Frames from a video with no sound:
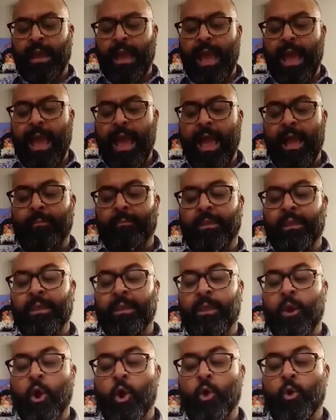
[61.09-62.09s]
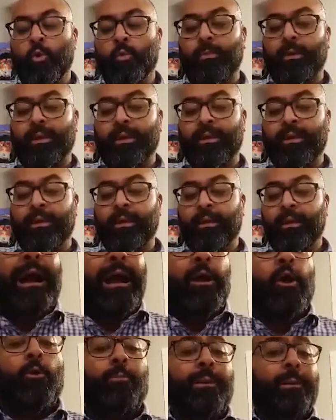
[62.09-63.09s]
Amiobi. I
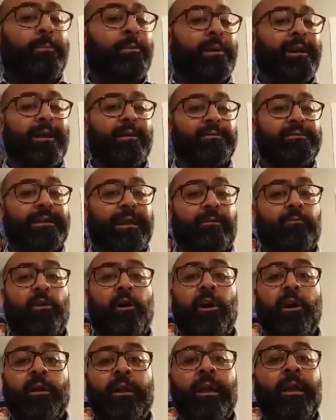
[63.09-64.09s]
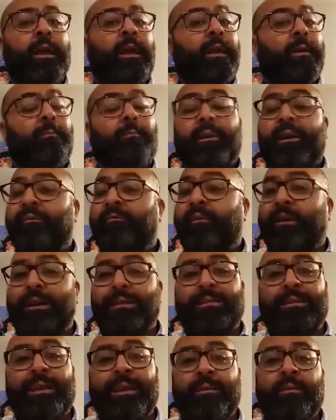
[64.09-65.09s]
hope I pronounced that wrong, but if I
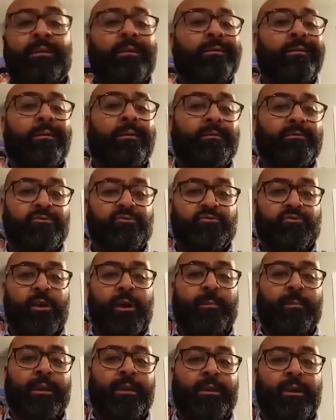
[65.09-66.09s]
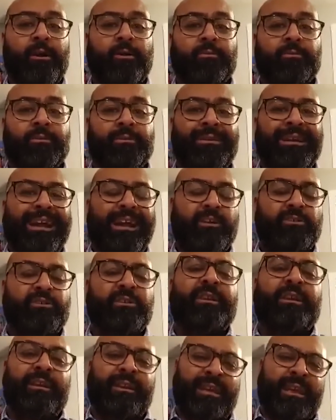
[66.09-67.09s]
did, drop me a note. Actually,
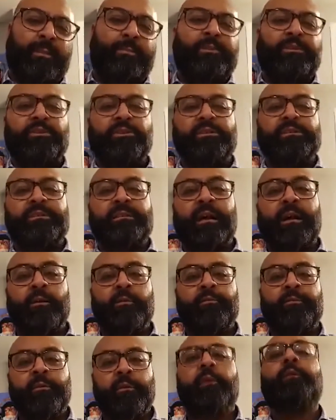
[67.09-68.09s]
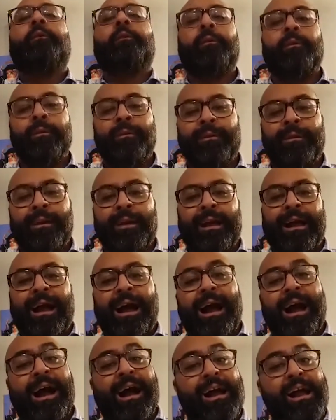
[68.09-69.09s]
keep it to yourself.
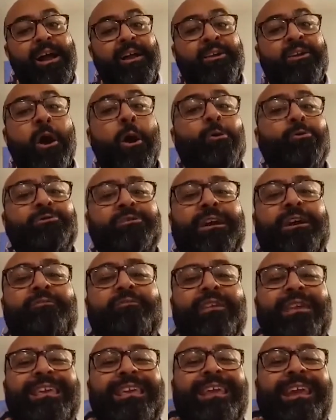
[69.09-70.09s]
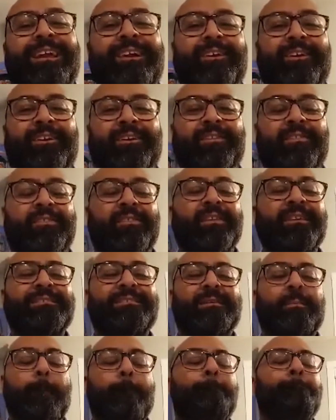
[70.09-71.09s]
Coach of the Year.
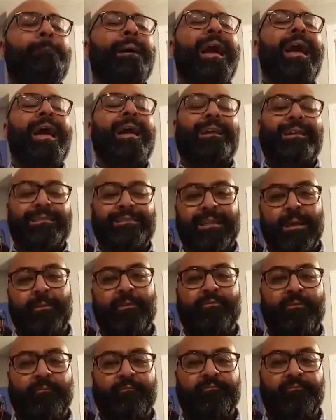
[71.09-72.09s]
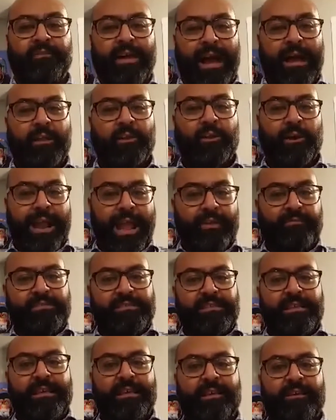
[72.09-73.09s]
This man is coming from Valor
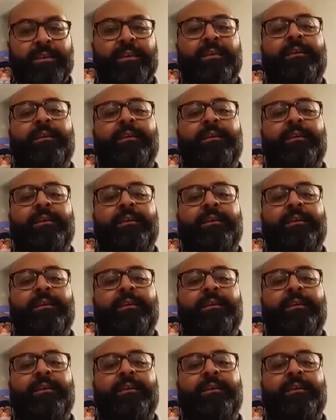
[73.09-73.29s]
FC.